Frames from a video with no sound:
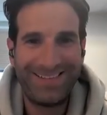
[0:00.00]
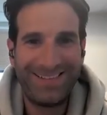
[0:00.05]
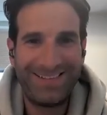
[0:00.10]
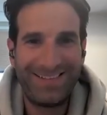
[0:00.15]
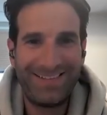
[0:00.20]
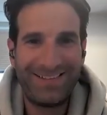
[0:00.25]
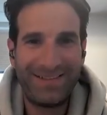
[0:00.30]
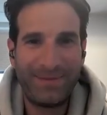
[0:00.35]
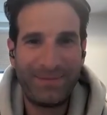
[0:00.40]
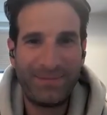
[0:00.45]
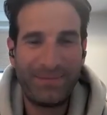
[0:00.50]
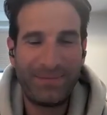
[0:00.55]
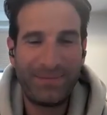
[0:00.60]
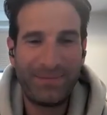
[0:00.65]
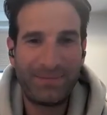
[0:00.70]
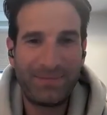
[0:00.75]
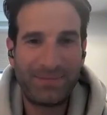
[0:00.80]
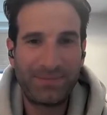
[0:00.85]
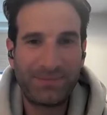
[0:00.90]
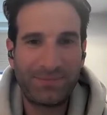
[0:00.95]

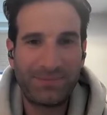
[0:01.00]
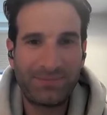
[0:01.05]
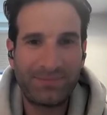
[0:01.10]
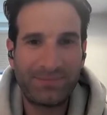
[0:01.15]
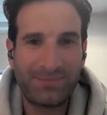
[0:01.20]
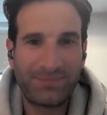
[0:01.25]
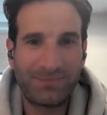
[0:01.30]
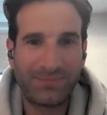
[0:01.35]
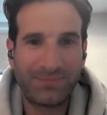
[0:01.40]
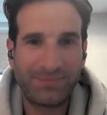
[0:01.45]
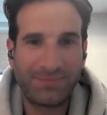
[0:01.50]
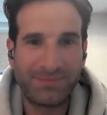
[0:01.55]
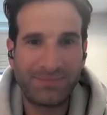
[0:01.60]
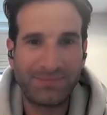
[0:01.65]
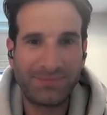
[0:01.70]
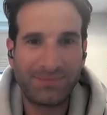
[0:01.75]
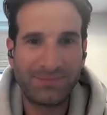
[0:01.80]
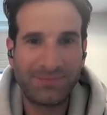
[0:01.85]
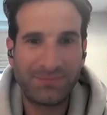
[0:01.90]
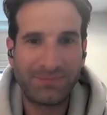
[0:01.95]

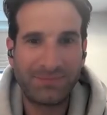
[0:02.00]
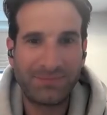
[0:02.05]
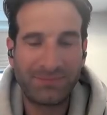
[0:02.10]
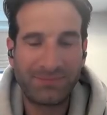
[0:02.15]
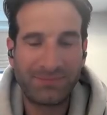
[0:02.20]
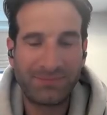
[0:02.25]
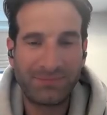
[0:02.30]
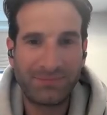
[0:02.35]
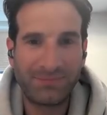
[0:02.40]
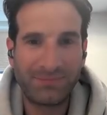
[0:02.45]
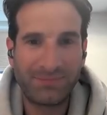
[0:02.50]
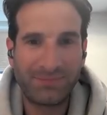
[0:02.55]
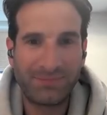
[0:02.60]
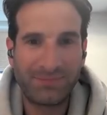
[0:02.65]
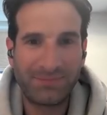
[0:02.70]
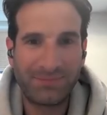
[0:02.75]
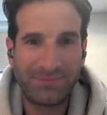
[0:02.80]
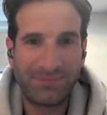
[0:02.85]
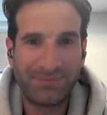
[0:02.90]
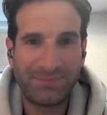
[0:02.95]

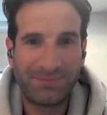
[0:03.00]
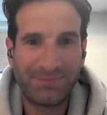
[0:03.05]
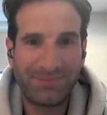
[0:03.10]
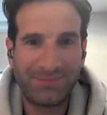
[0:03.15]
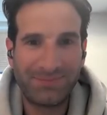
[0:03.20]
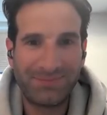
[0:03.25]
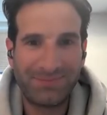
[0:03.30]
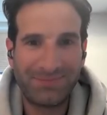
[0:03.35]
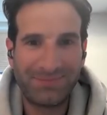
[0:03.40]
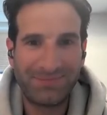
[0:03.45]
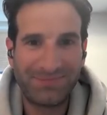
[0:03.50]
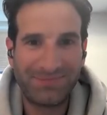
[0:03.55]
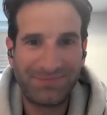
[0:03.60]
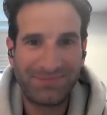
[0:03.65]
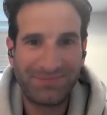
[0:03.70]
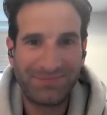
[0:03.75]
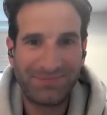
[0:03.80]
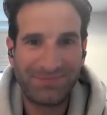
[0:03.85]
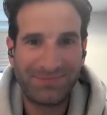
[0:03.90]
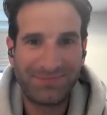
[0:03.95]

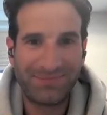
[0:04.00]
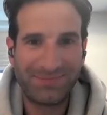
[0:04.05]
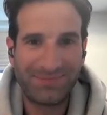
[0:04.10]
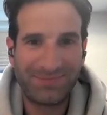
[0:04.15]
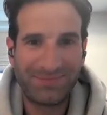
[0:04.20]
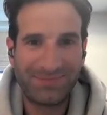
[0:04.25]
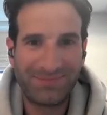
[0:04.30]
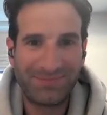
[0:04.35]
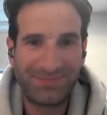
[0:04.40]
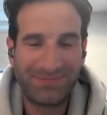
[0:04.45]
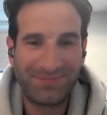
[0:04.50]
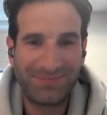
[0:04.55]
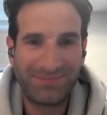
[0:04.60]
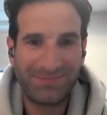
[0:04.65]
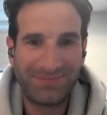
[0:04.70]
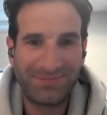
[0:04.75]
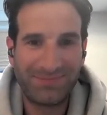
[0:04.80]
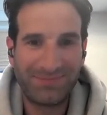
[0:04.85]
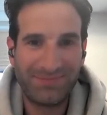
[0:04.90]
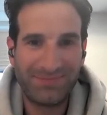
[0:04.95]

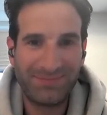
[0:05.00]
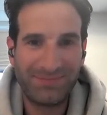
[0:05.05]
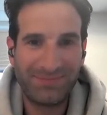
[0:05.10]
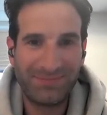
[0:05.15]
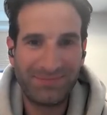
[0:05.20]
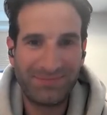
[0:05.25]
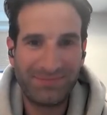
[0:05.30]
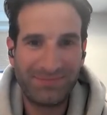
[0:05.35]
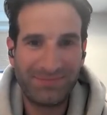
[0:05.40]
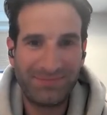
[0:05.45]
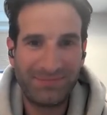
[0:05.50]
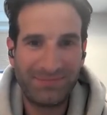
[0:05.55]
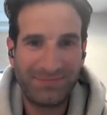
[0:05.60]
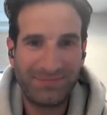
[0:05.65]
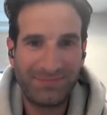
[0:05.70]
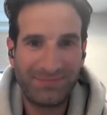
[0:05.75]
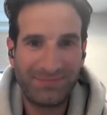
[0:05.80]
(silent)